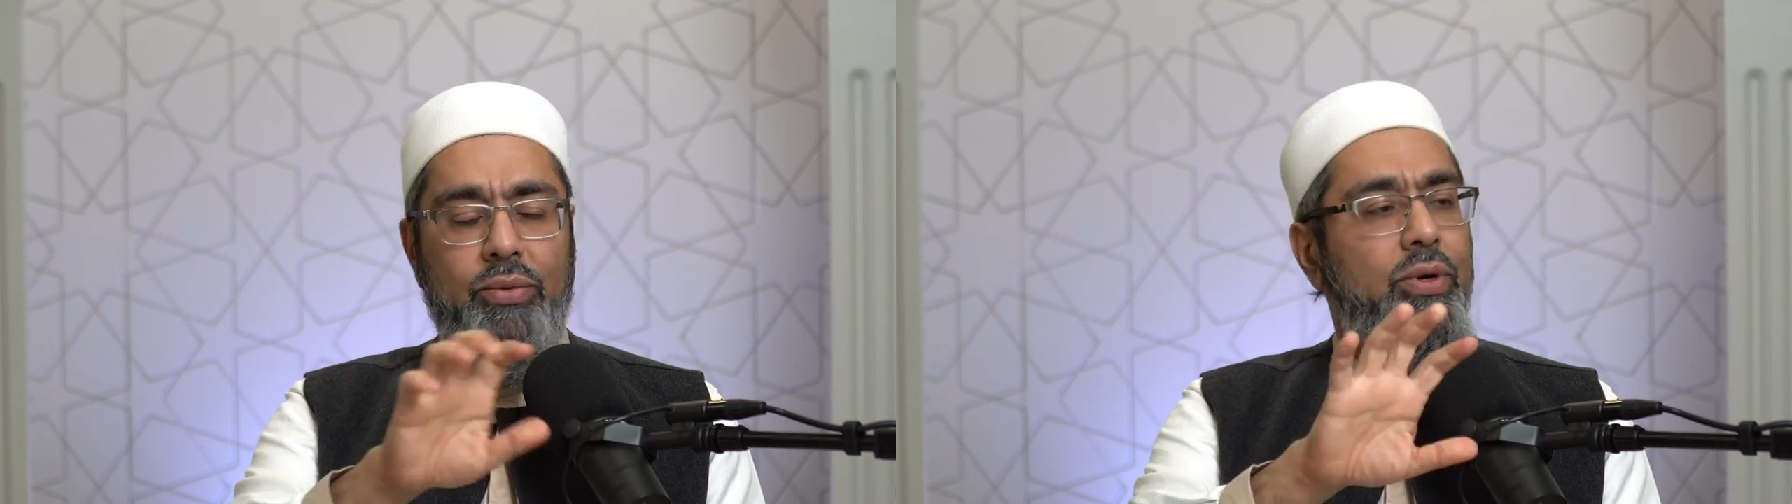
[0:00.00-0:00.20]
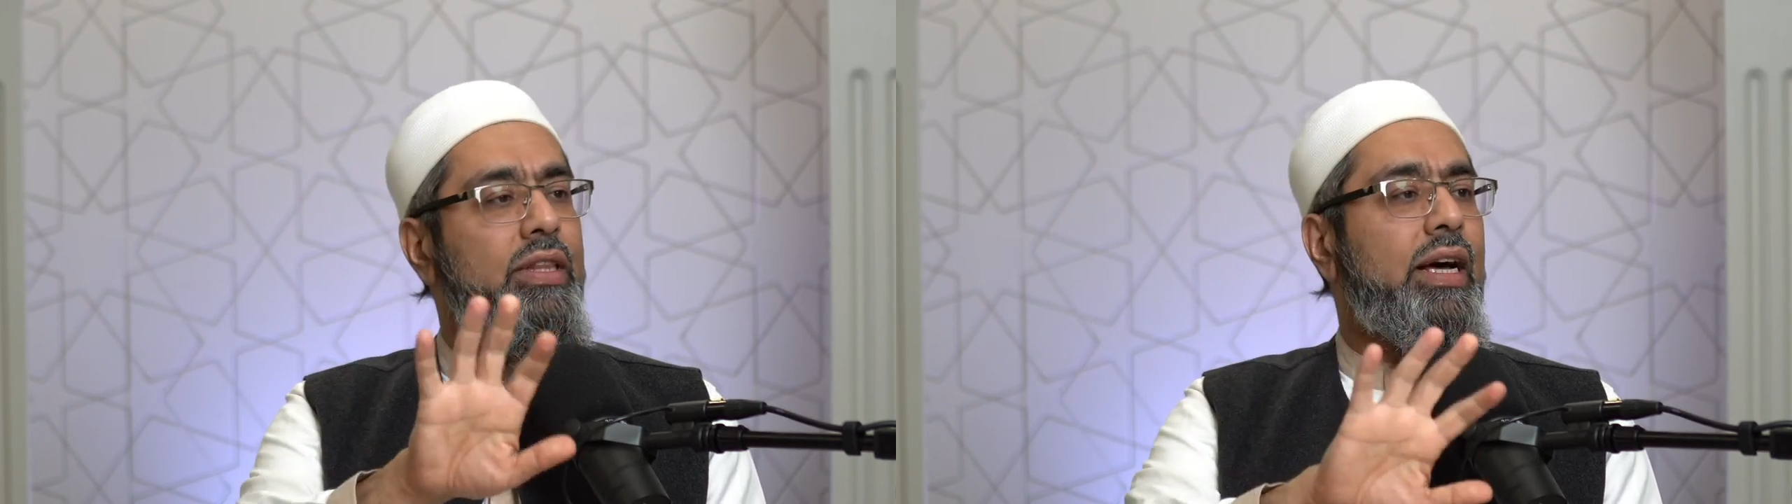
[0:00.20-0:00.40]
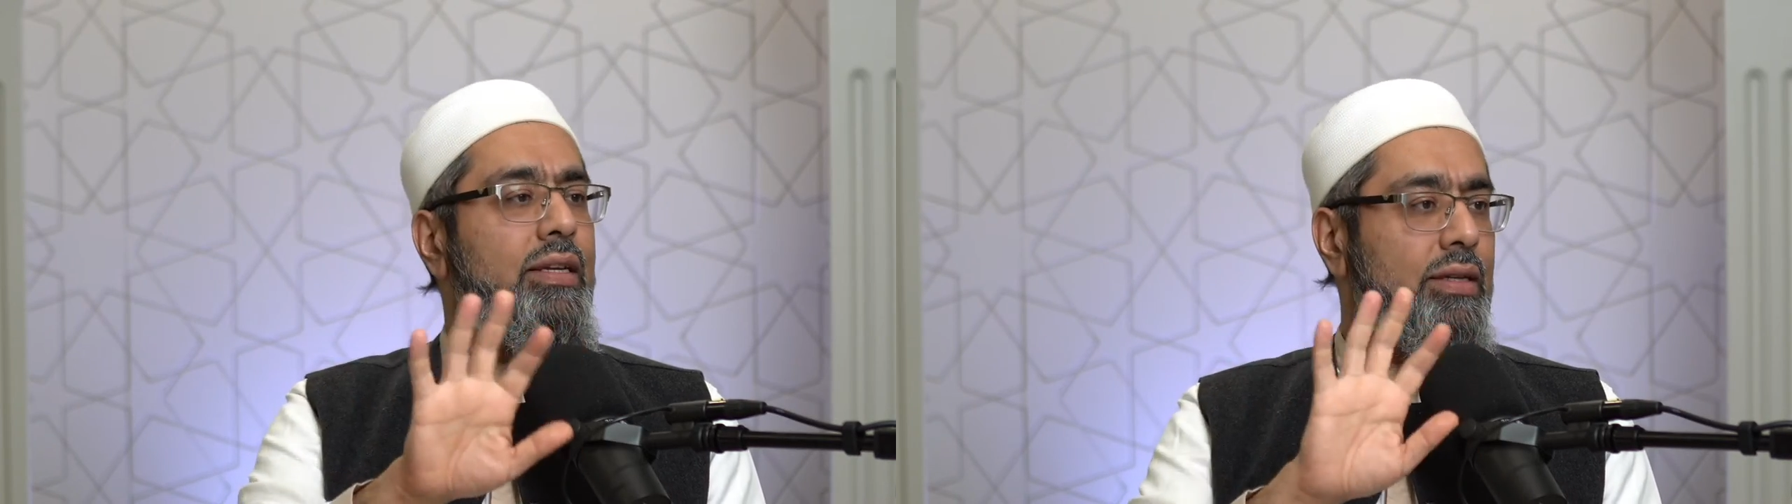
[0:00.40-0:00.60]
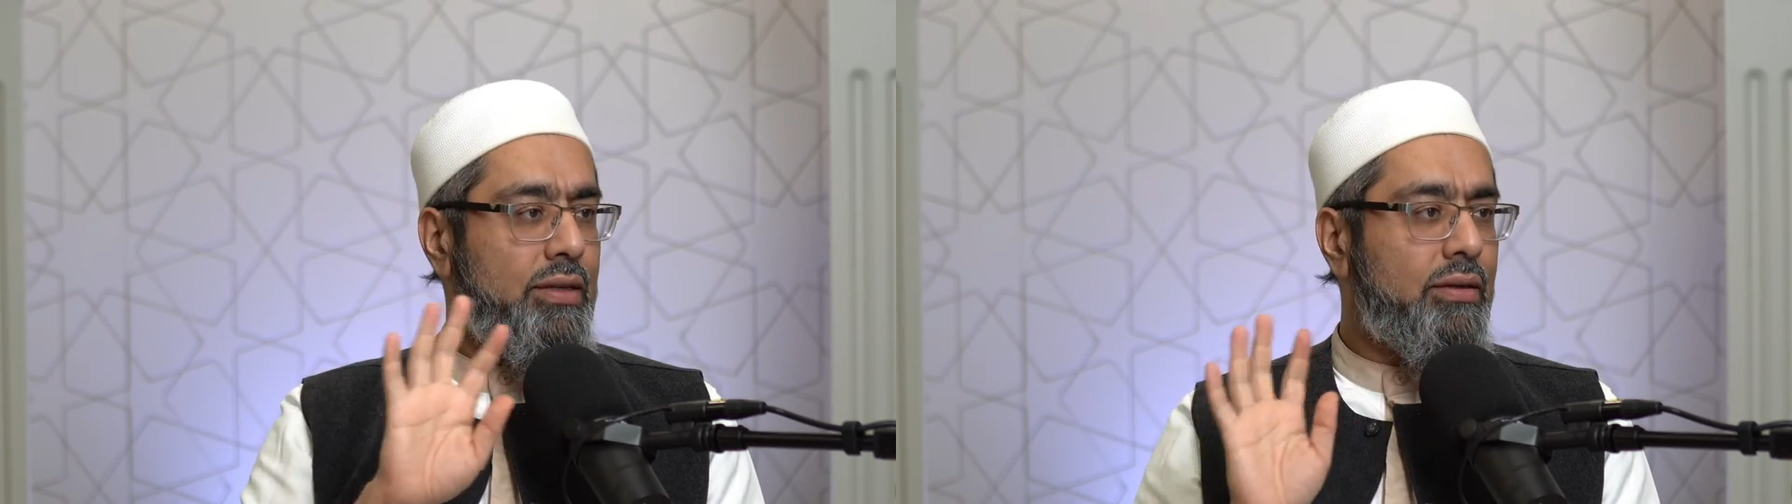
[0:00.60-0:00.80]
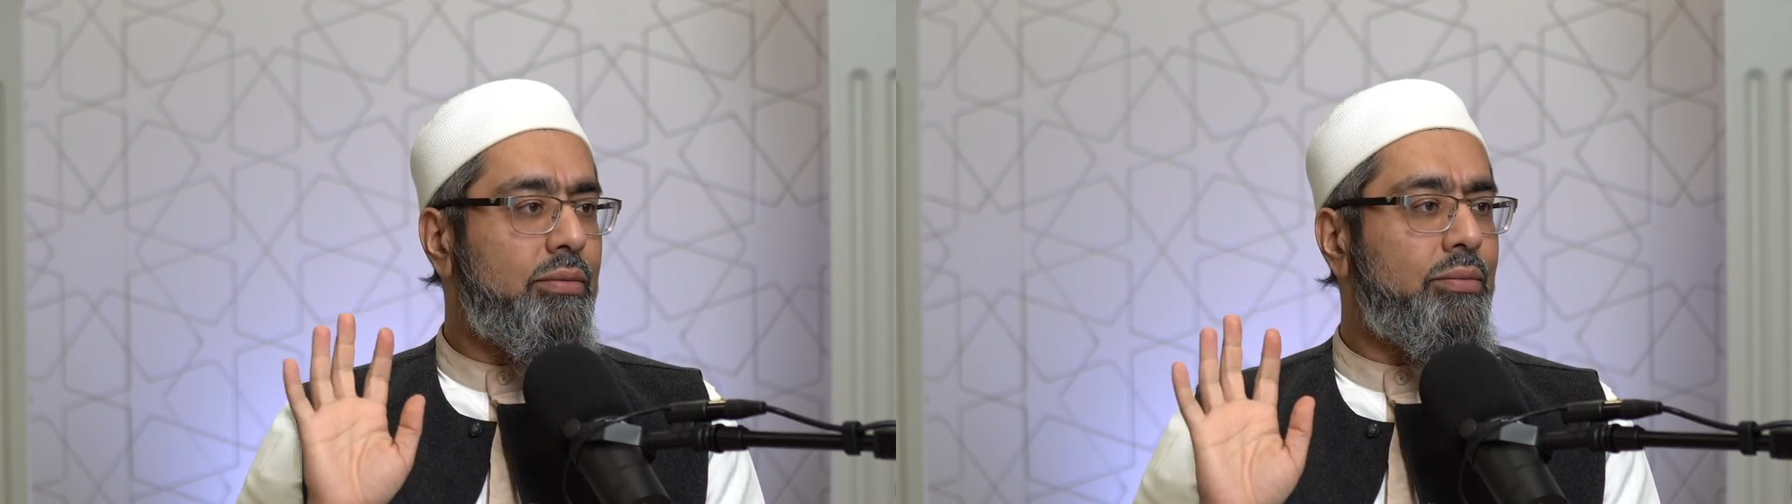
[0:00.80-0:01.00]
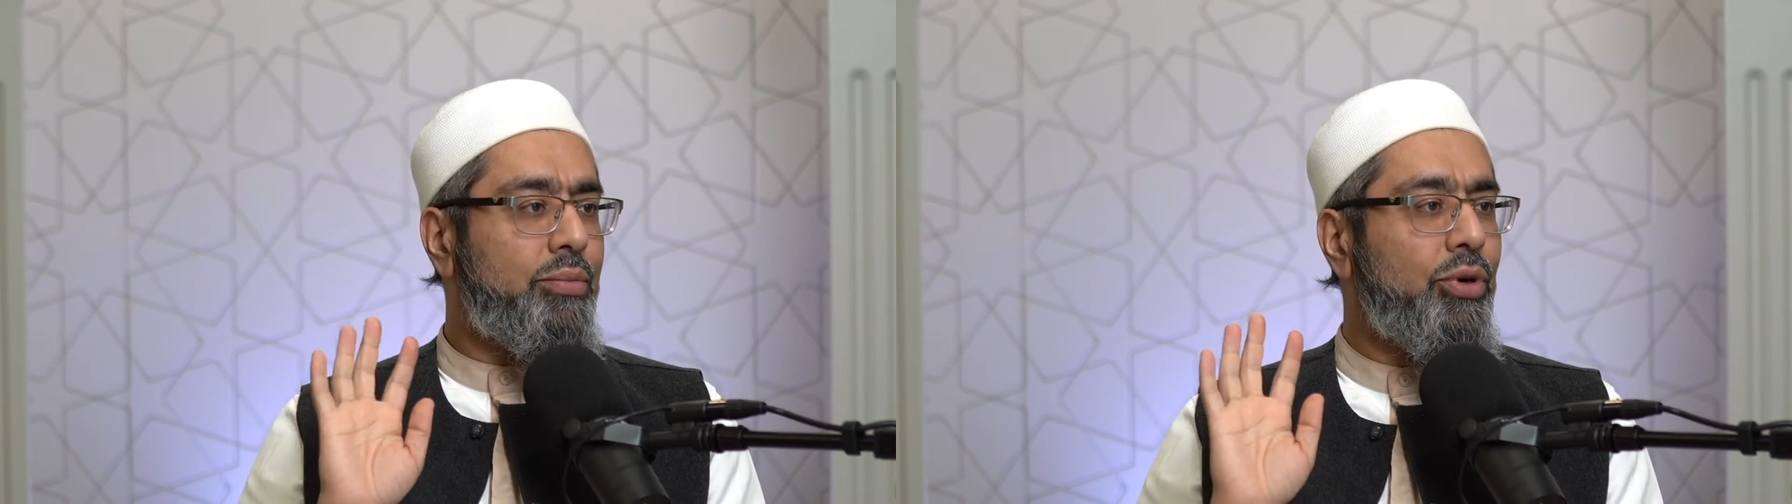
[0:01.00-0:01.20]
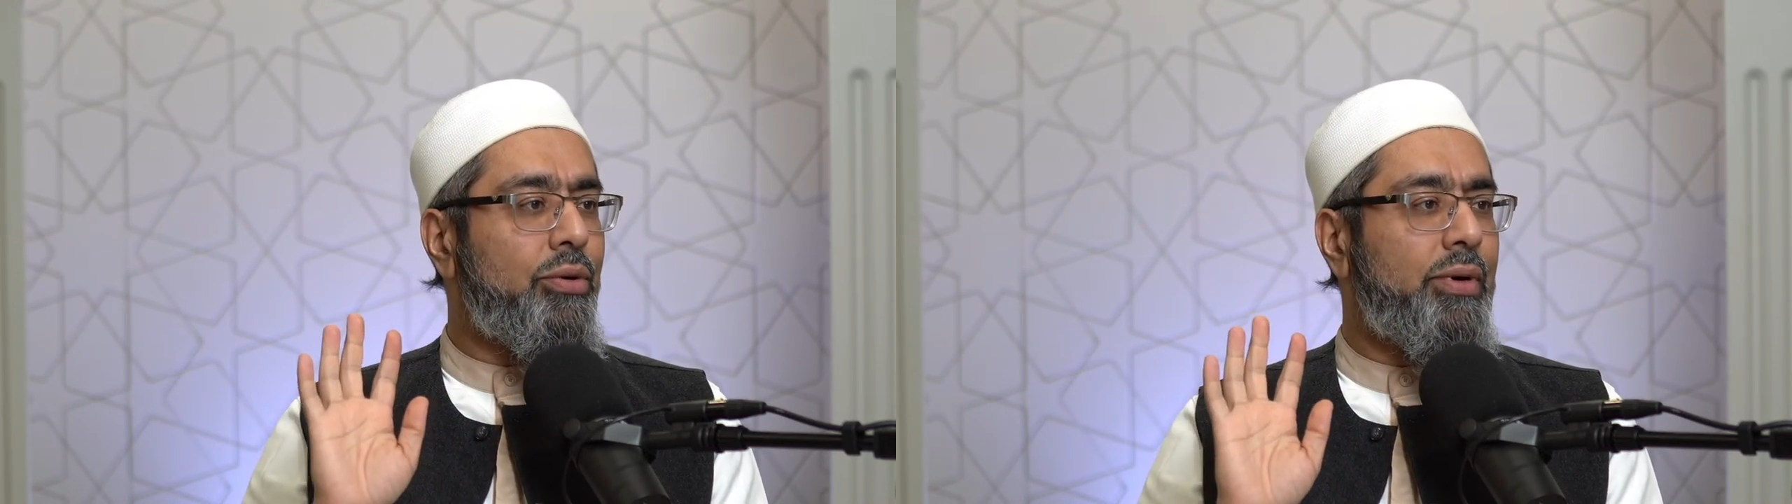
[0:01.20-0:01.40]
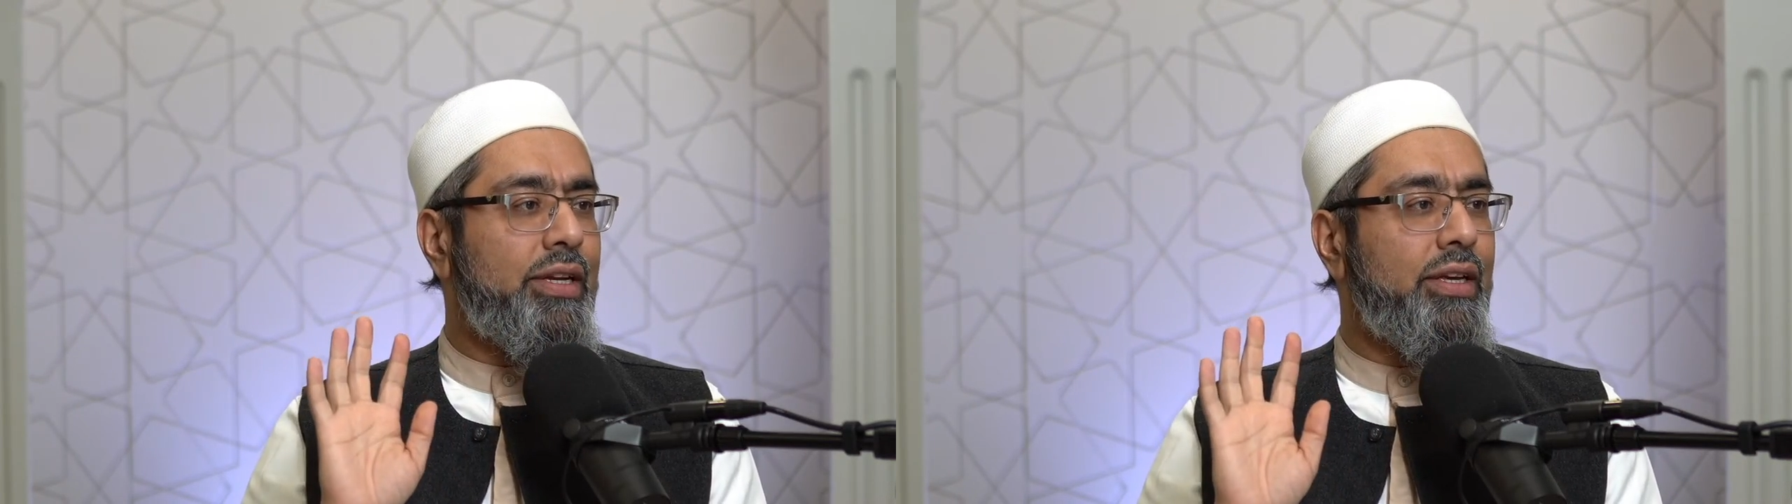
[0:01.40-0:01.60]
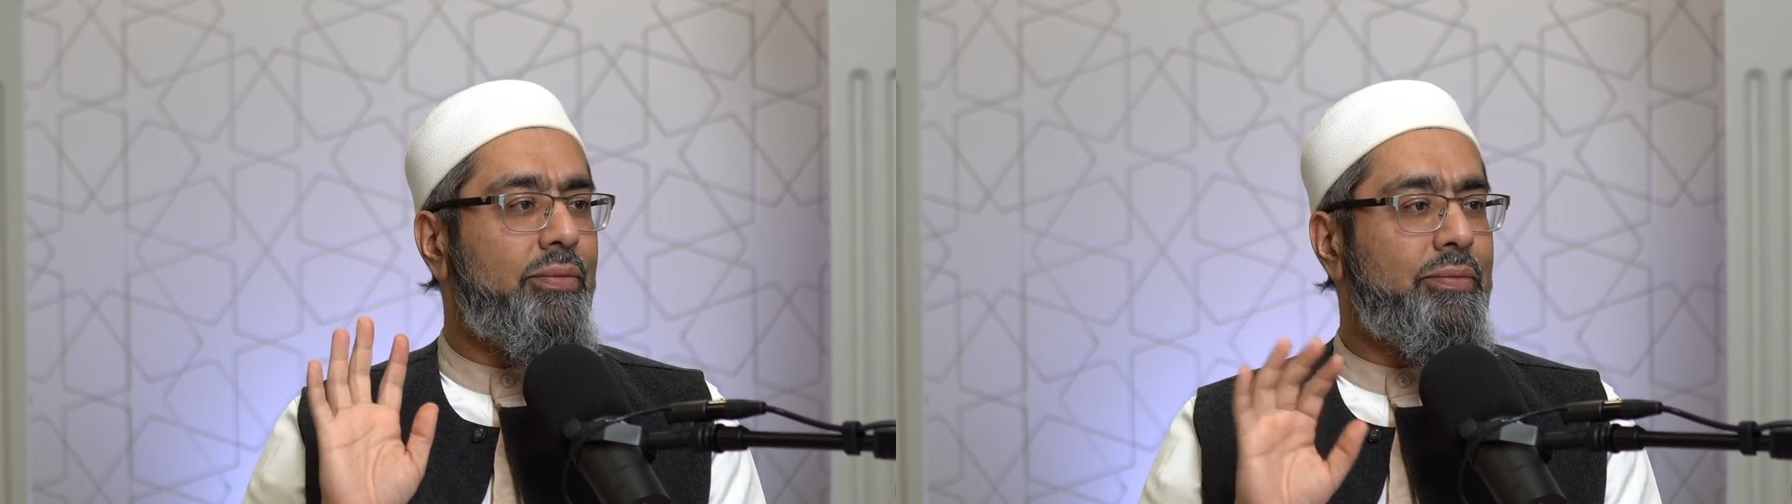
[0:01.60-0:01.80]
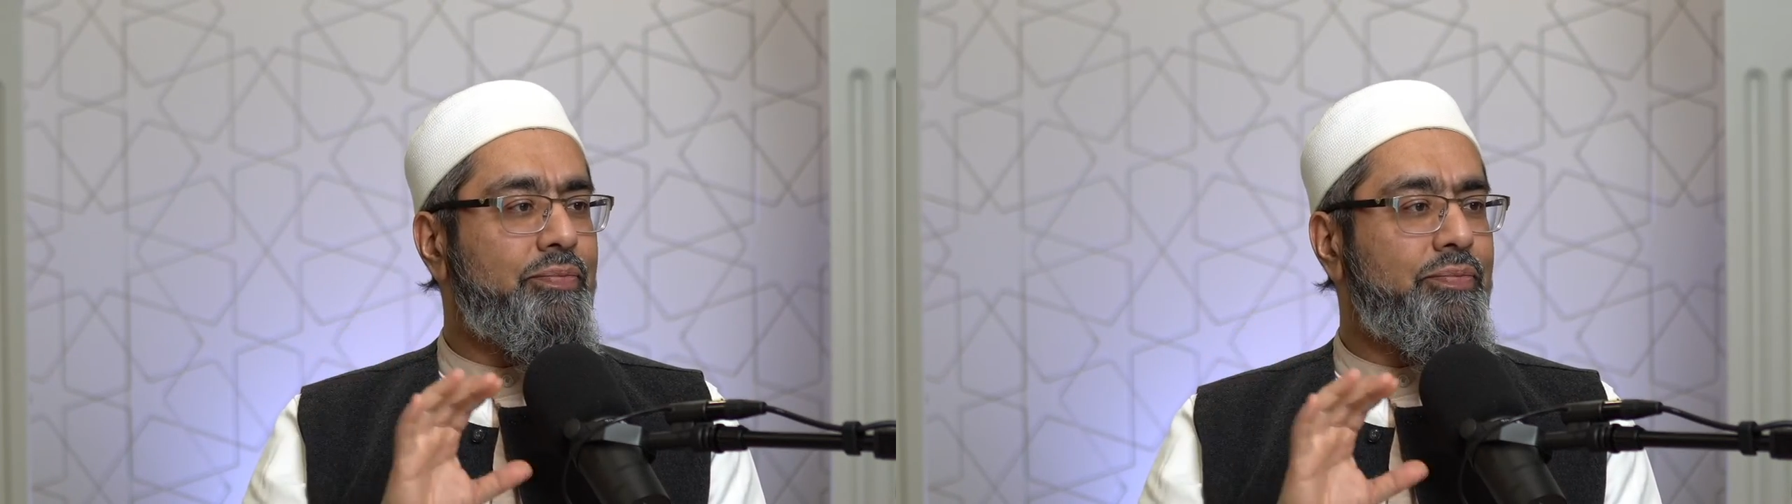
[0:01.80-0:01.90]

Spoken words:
with that pure money.